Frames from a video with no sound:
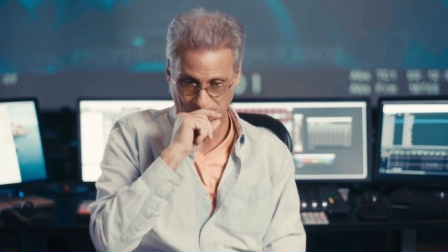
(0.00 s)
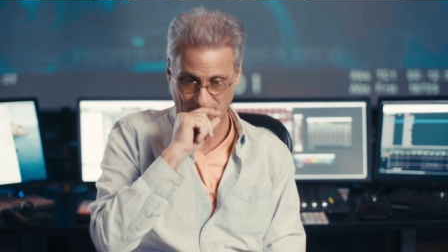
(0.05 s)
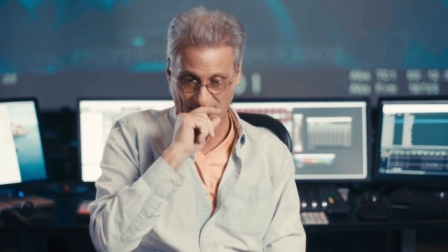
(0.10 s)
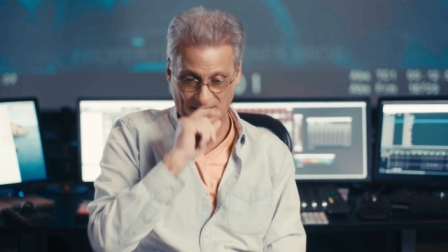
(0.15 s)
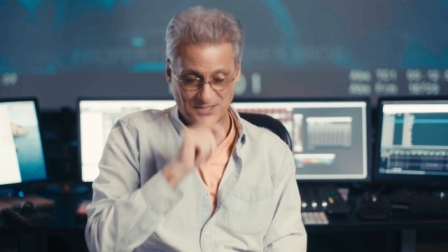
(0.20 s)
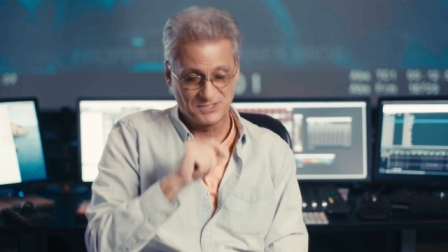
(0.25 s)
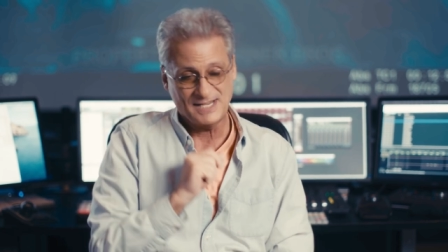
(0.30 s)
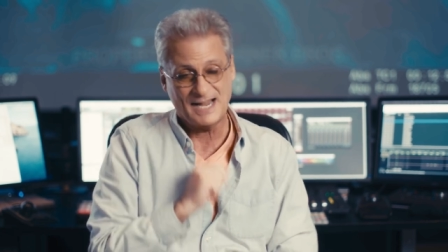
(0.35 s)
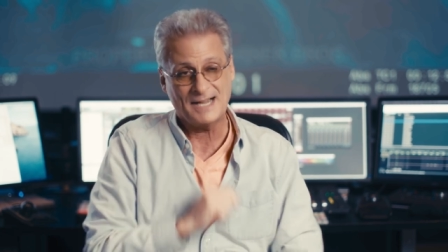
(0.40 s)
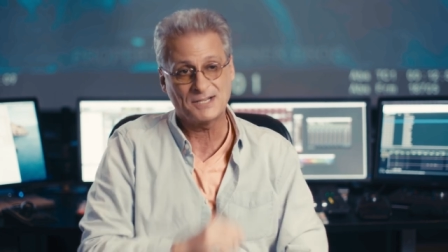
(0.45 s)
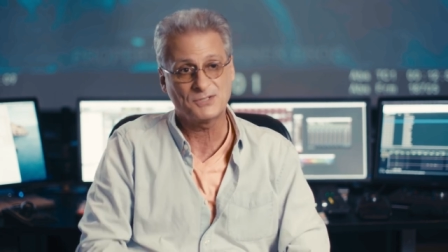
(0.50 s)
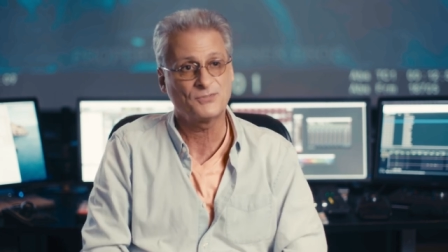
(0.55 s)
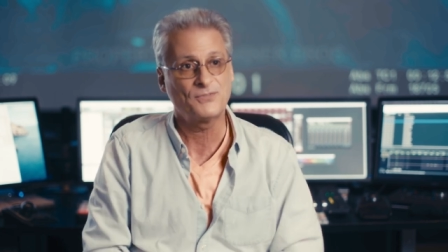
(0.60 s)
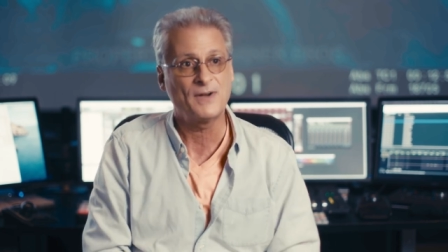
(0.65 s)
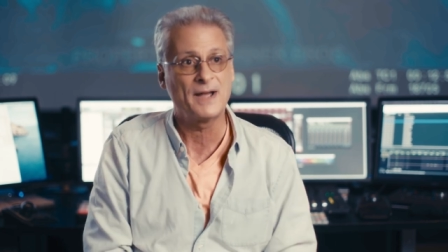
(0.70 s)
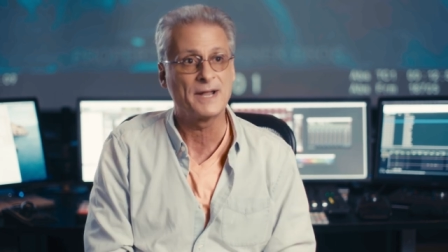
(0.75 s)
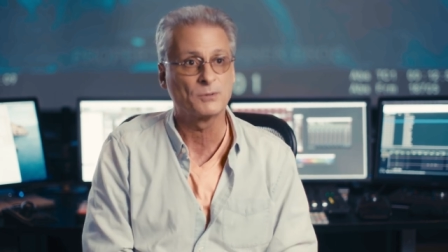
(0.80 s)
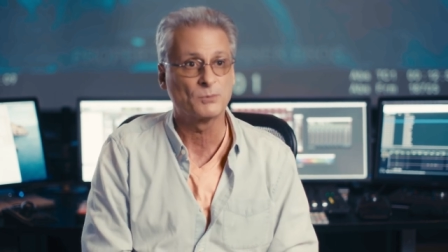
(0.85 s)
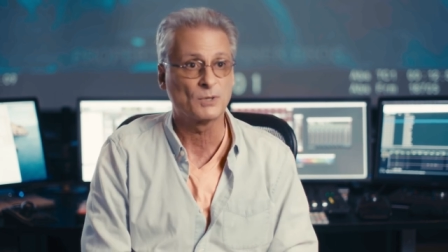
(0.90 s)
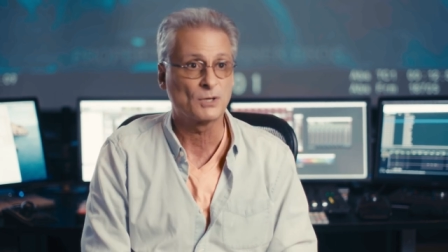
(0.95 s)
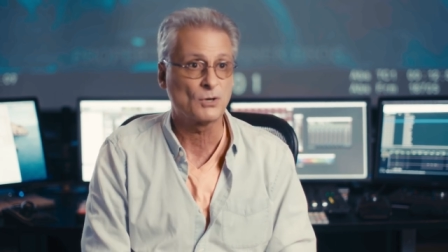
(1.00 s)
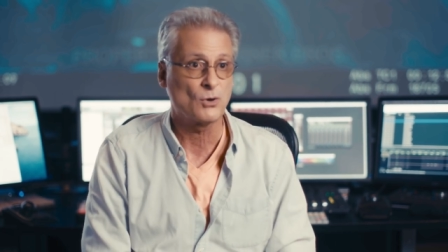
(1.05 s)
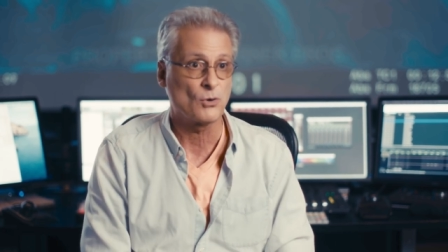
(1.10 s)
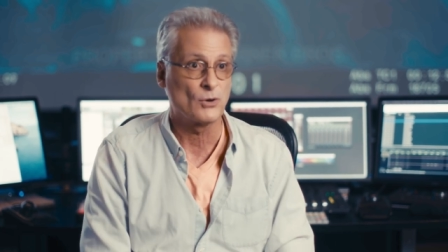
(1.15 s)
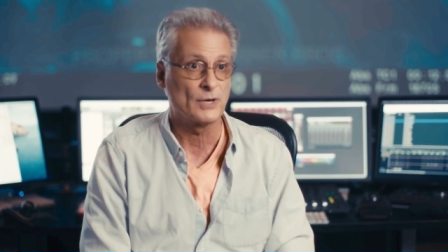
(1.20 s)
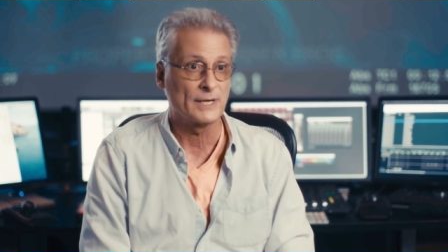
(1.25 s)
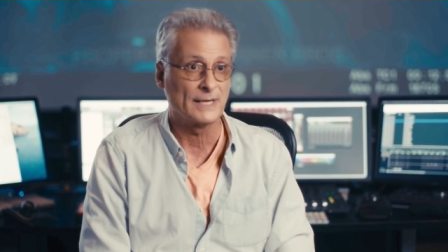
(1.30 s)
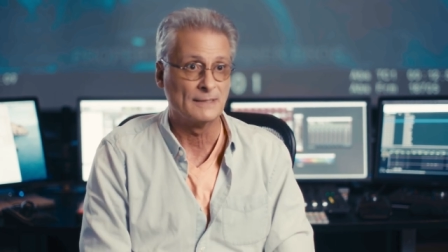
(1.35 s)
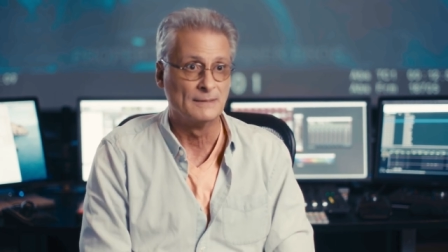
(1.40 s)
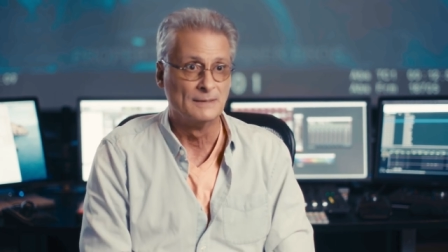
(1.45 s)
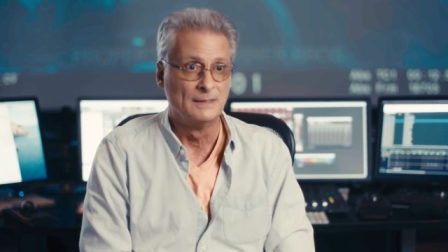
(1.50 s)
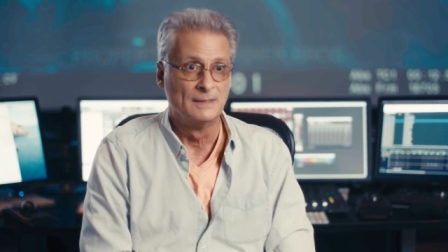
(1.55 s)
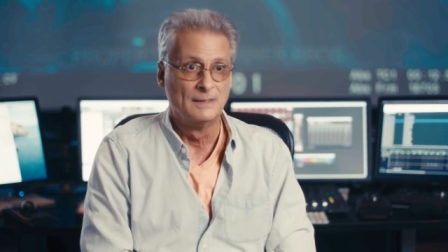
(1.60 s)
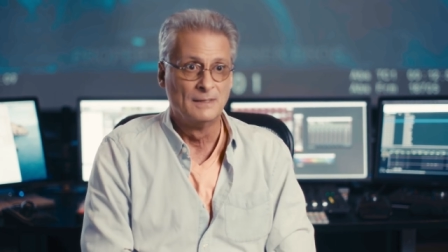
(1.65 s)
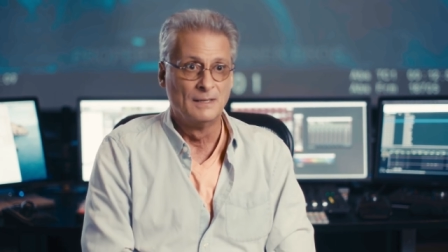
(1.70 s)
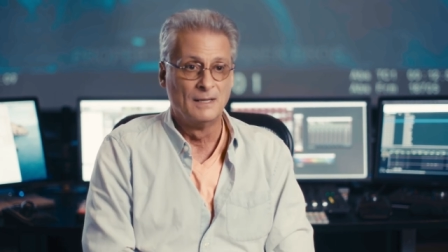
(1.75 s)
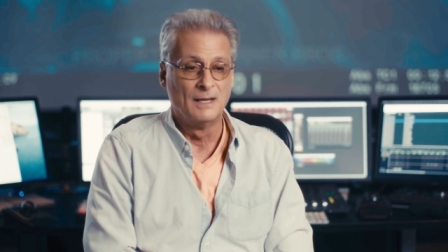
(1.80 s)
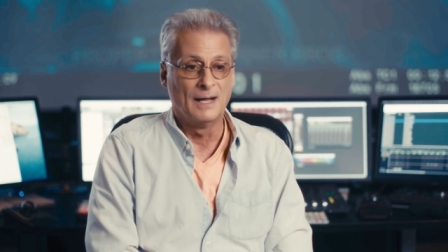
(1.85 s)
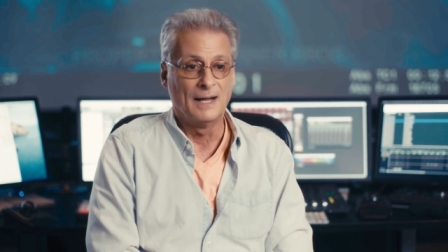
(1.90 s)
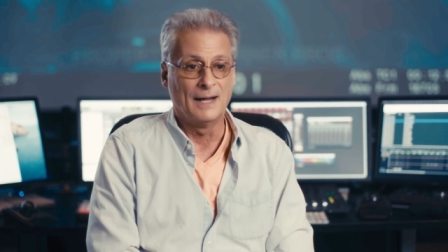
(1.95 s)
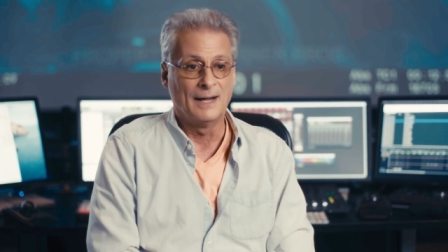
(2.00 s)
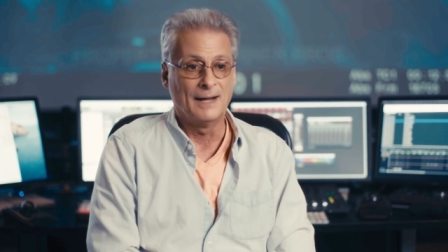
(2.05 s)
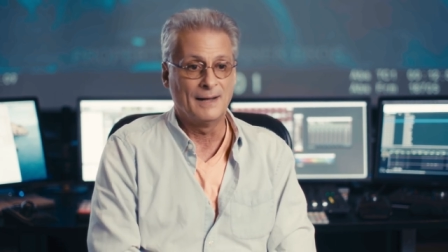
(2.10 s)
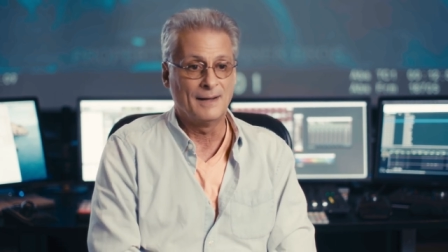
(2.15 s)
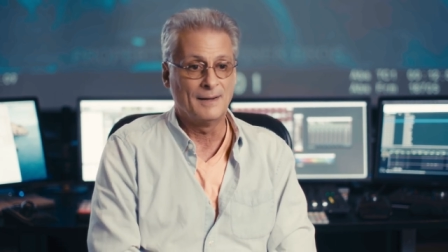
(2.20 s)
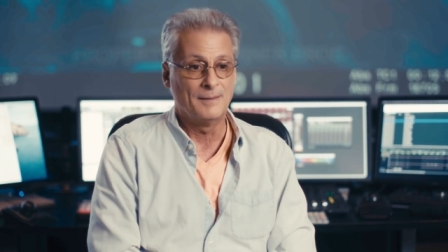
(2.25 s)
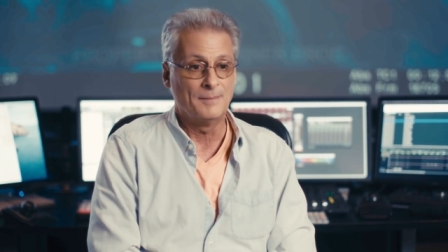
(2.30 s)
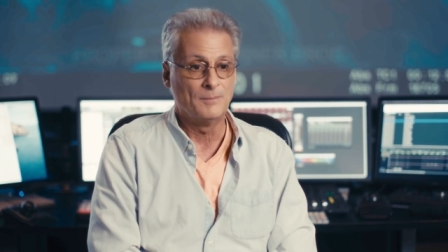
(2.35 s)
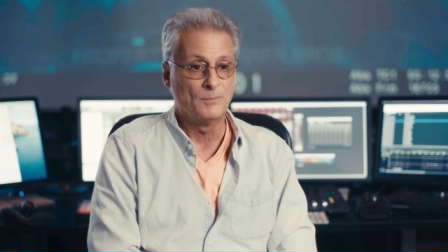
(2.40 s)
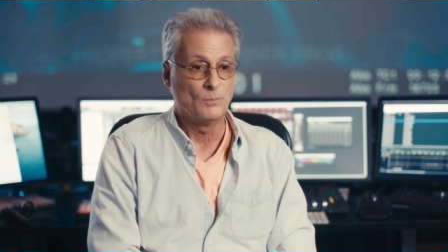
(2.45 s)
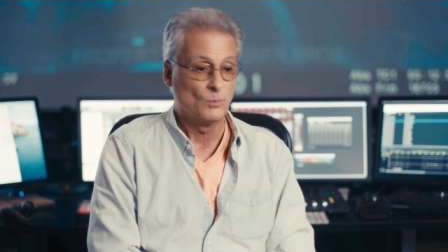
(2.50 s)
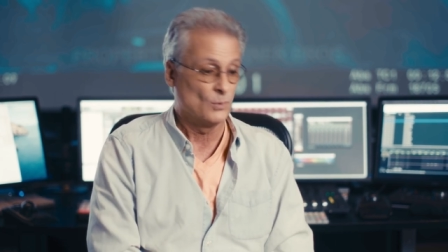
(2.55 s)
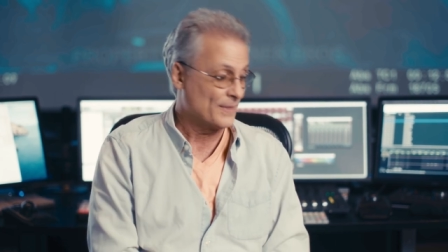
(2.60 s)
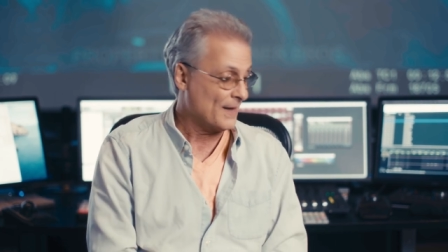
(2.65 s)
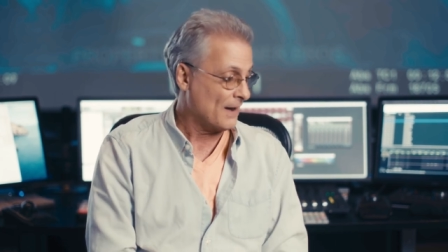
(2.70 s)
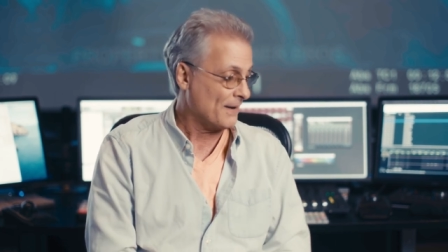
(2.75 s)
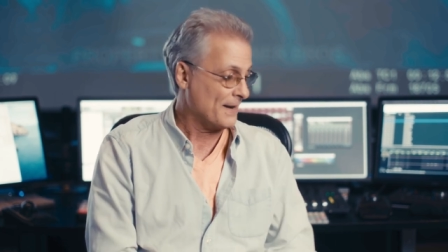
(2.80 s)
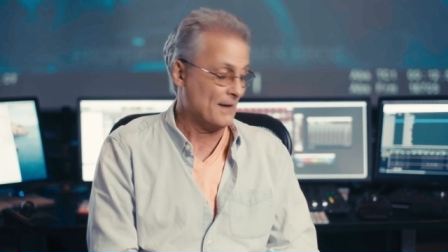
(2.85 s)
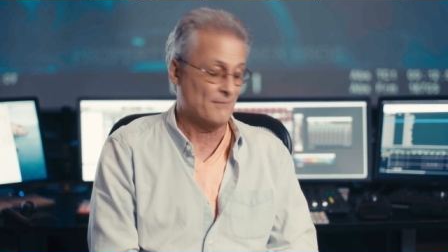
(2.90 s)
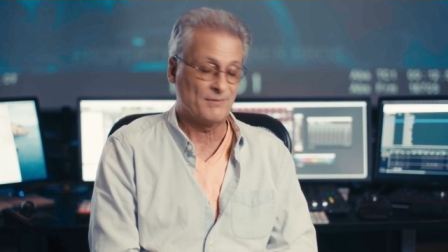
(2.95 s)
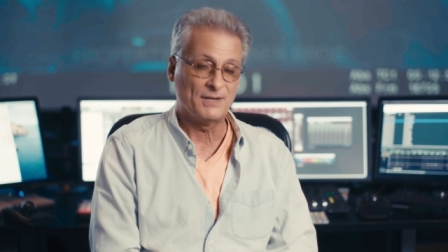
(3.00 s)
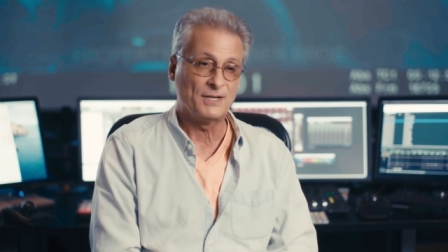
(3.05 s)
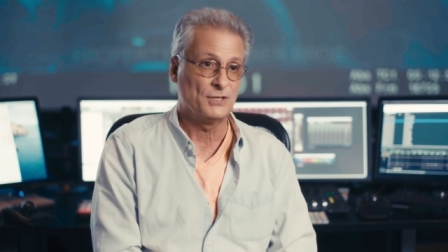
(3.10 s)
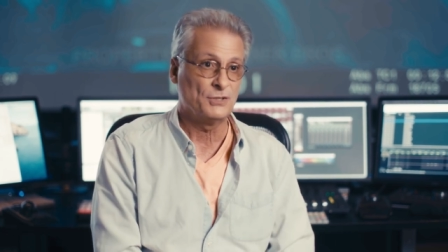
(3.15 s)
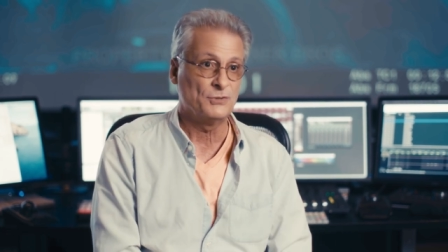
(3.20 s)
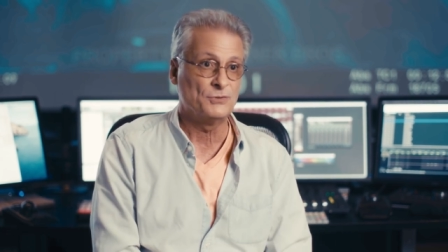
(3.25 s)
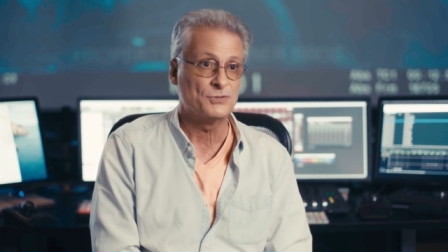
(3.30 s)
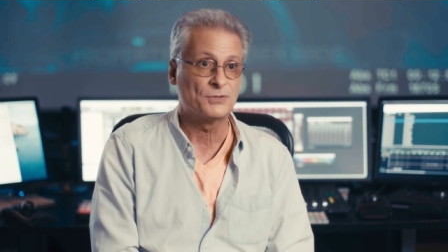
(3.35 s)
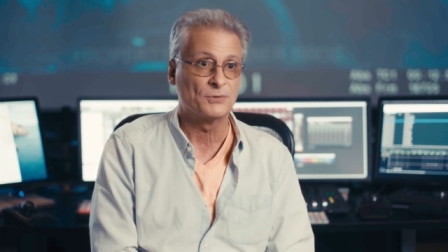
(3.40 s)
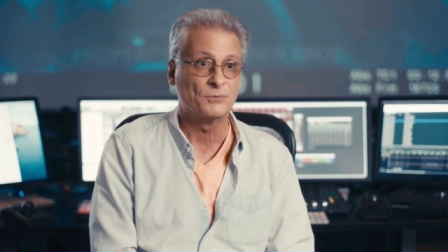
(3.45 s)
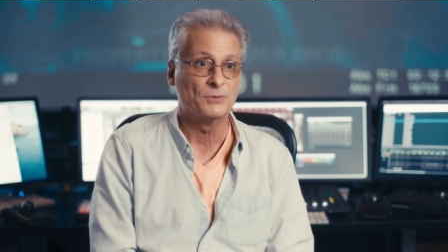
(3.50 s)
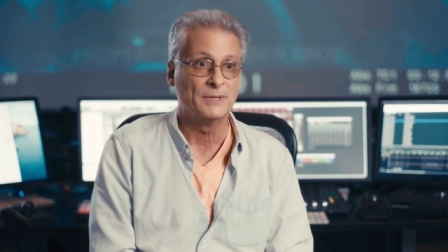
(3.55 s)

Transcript: a satisfying recording um, without having to use the